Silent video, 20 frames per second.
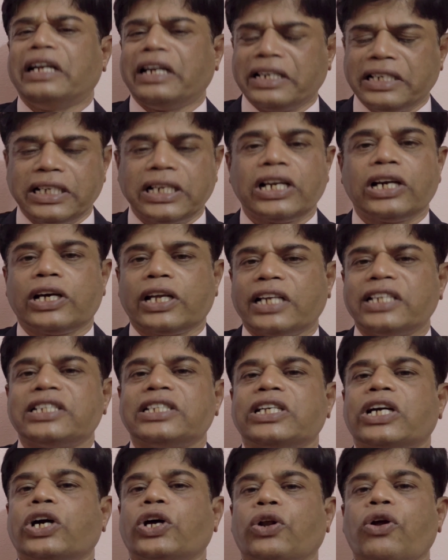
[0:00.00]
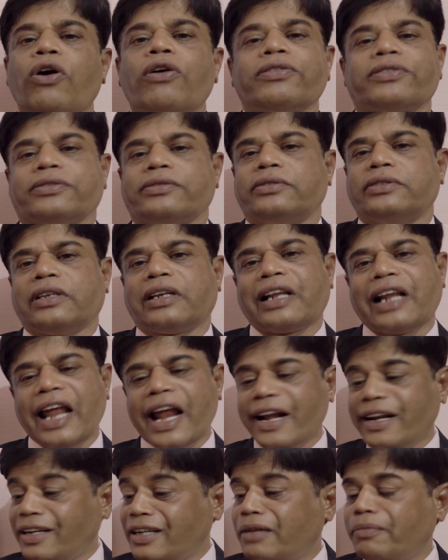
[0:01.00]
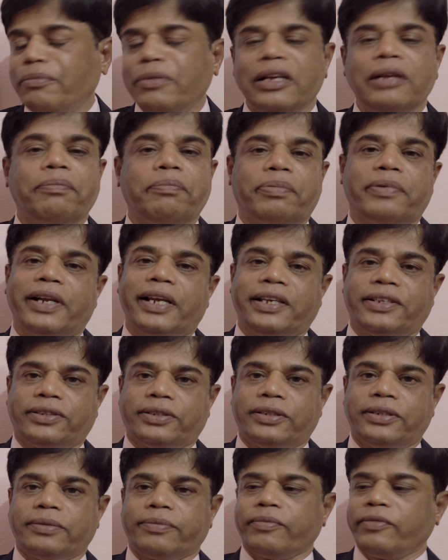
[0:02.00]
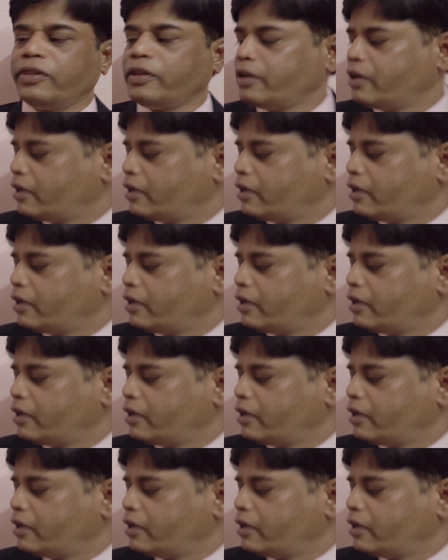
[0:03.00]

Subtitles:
it is crisscrossed, randomly placed.